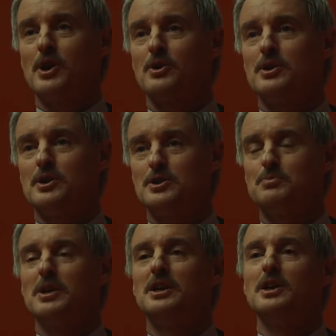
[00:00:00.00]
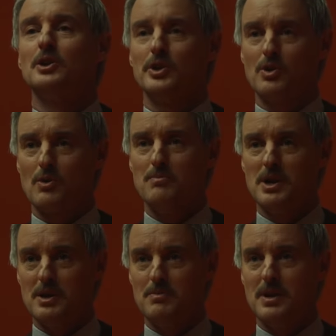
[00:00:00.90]
The version we are talking about
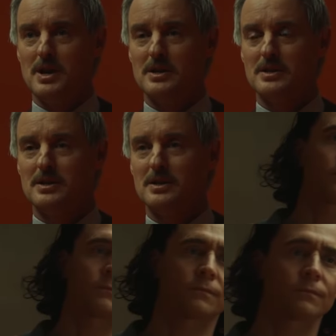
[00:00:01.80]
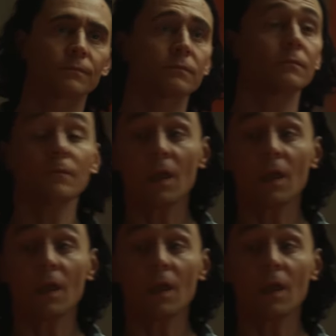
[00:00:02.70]
is the Loki we saw in the Disney